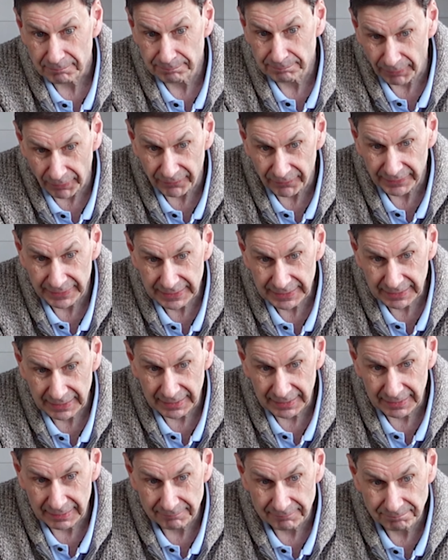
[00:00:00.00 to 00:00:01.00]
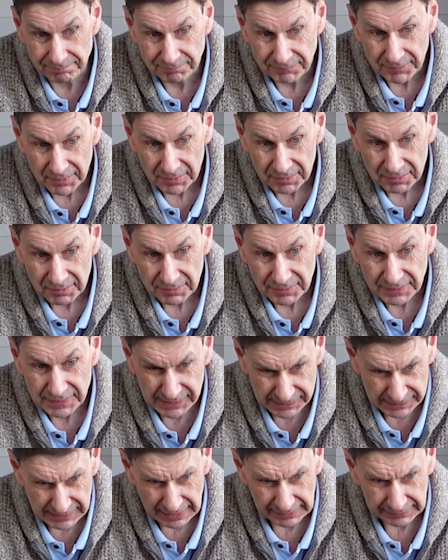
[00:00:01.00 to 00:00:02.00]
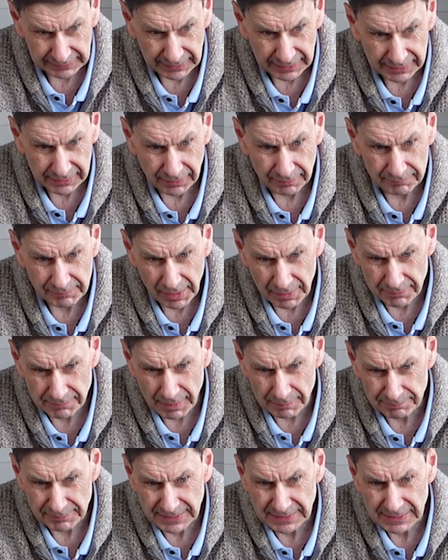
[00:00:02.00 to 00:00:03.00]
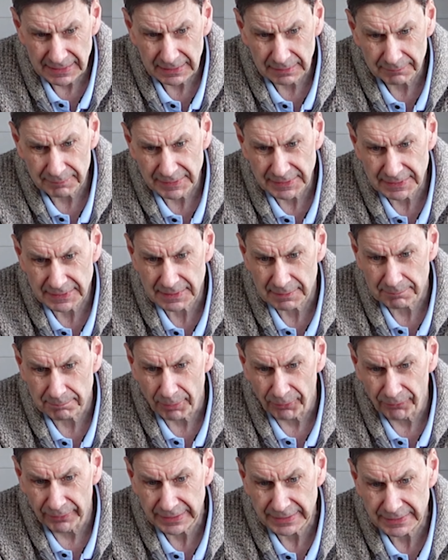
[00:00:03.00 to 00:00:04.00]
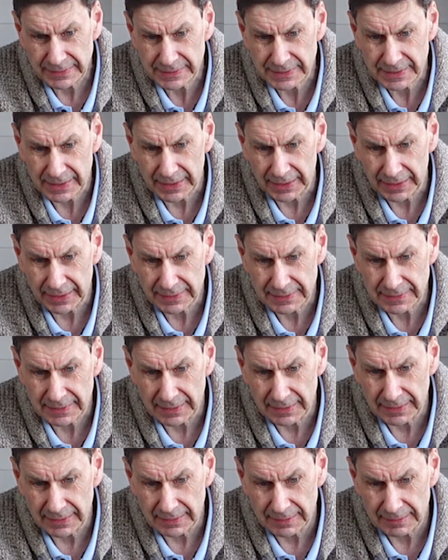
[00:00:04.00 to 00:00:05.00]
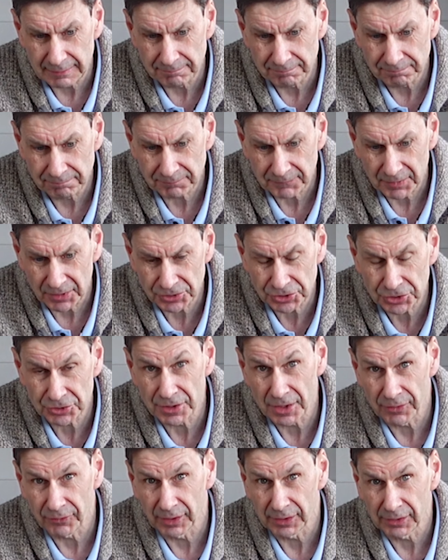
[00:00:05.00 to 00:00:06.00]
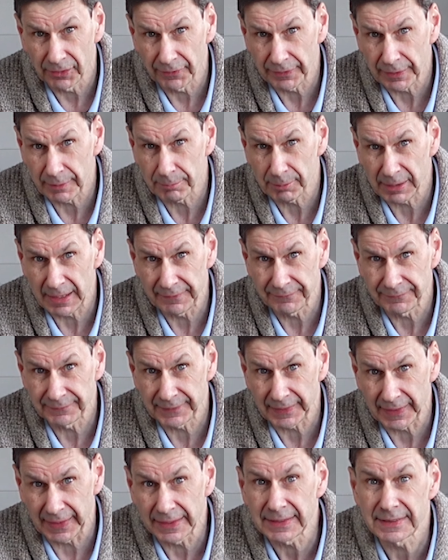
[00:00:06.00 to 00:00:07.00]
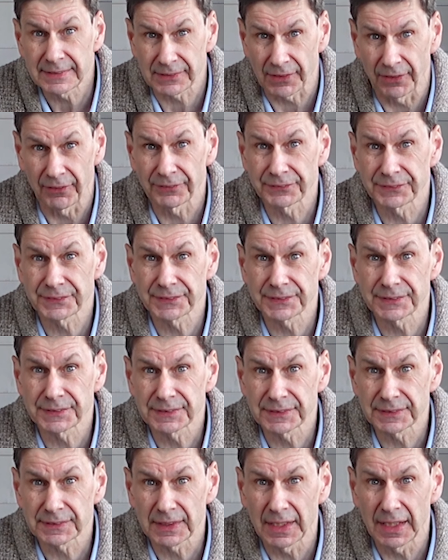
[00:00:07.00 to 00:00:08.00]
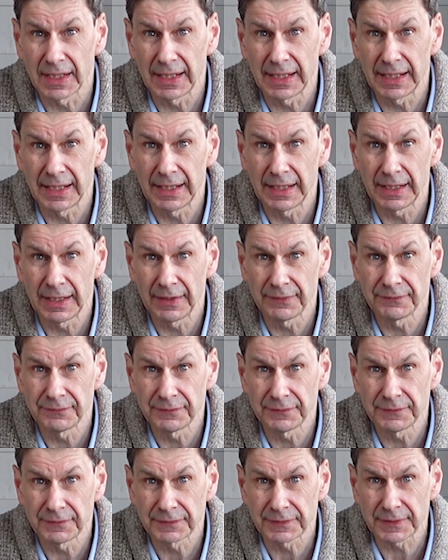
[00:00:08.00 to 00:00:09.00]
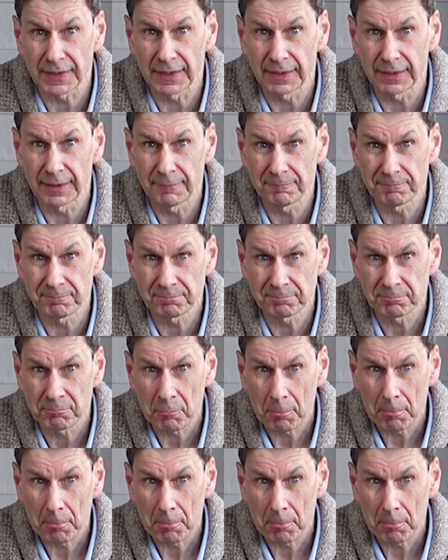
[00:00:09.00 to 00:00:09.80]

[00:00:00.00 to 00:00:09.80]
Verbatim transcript: buying. Um, sadly, I'm, I'm a bit, little bit disappointed. Um, as you know, I like the brand ASOS and um,